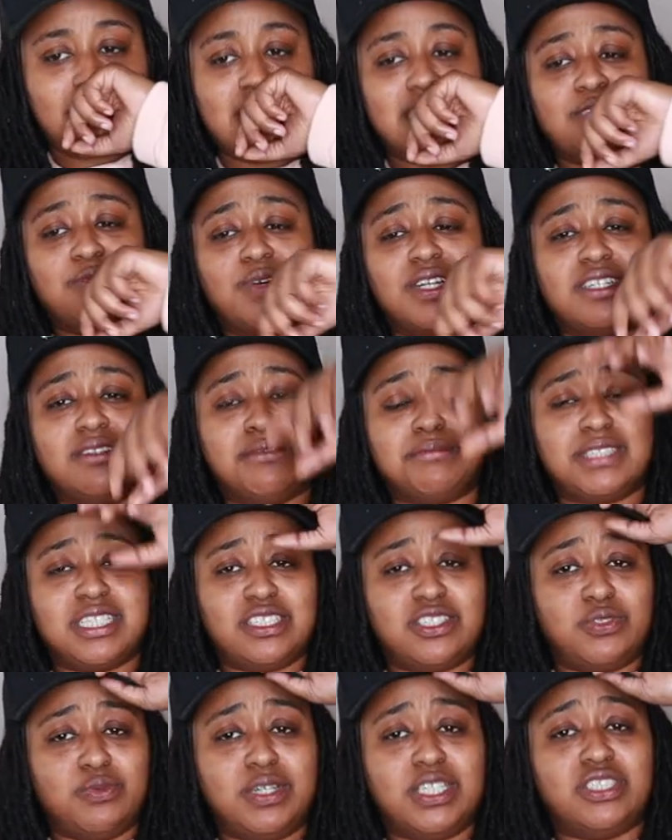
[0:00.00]
It's one of them
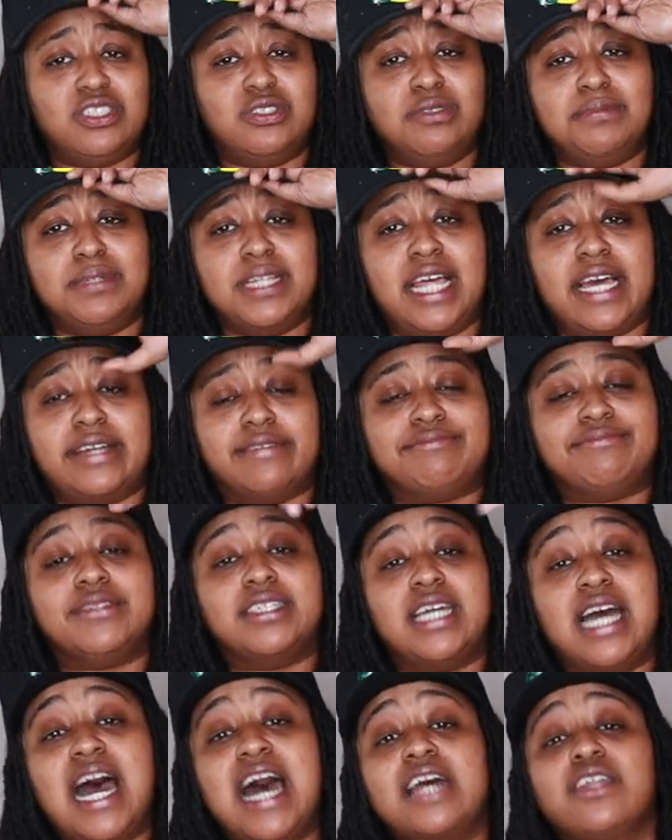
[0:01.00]
situations you be like,
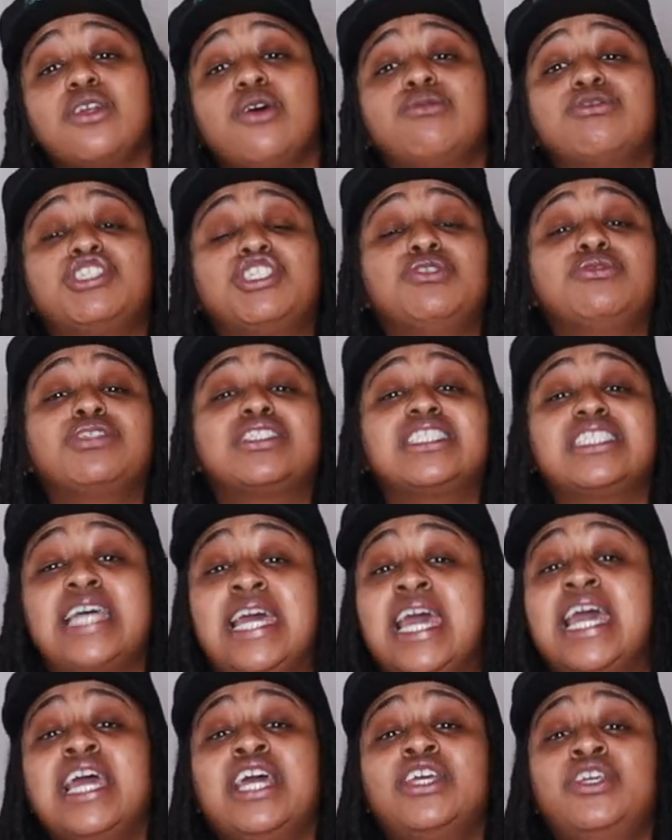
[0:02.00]
I know what you
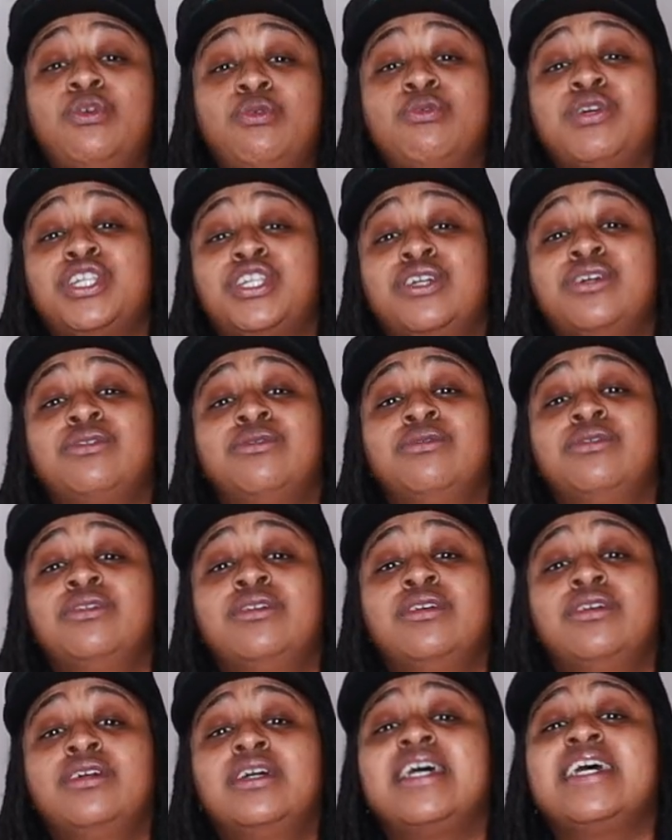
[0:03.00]
saying you would do,
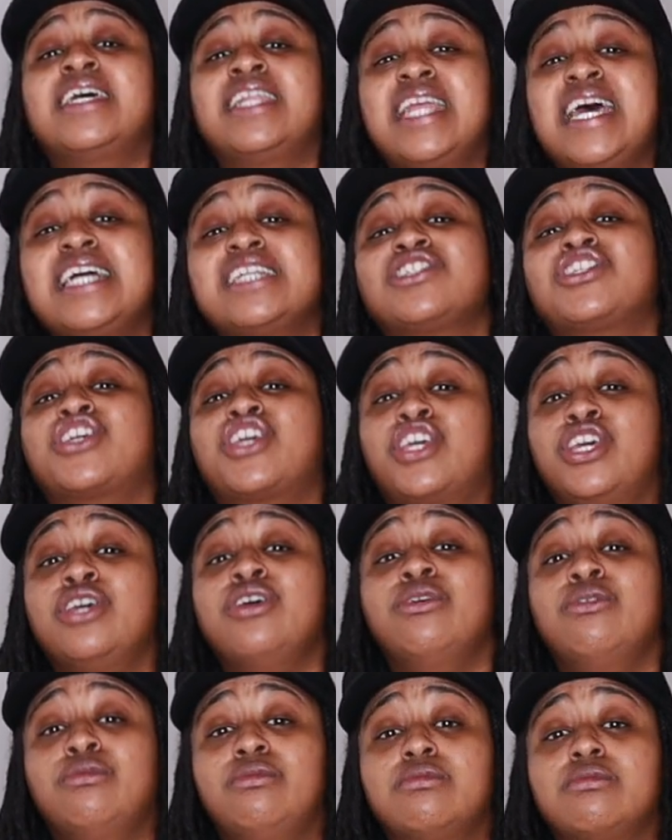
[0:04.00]
and that's
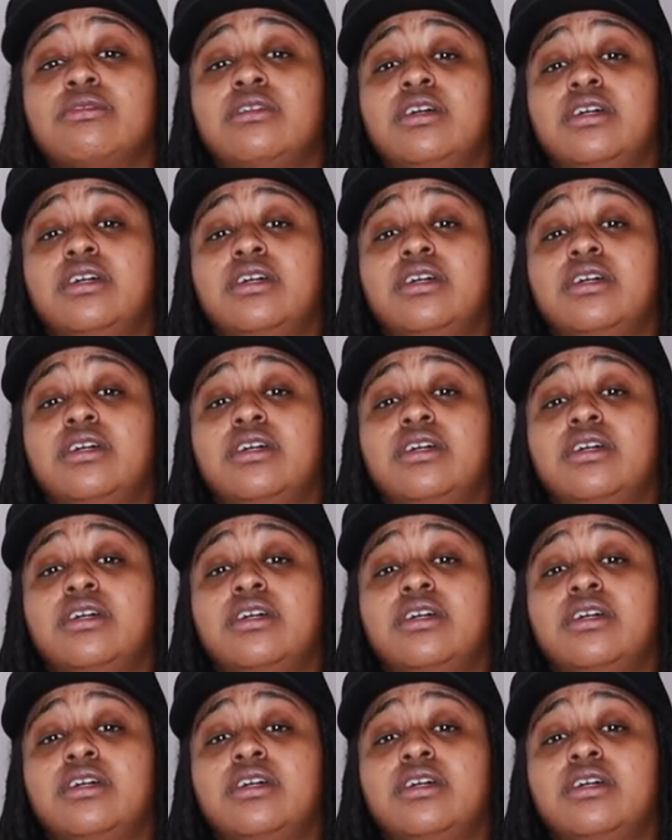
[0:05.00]
cute.